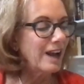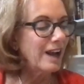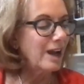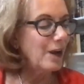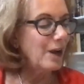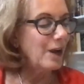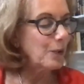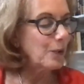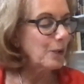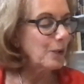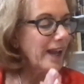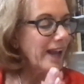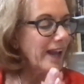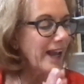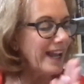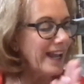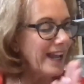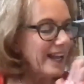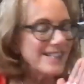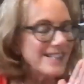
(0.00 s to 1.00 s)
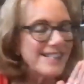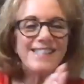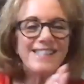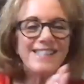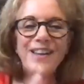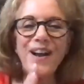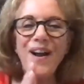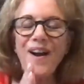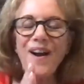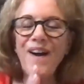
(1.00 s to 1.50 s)
Okay,
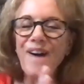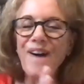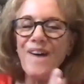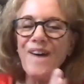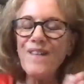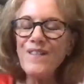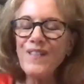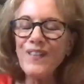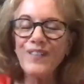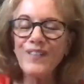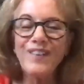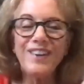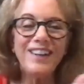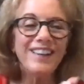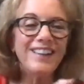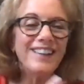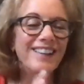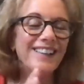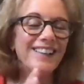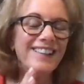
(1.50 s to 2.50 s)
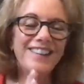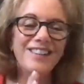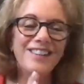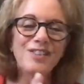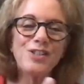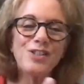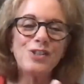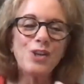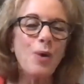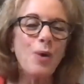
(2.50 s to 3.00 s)
so Maria,
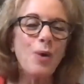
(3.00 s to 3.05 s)
there's so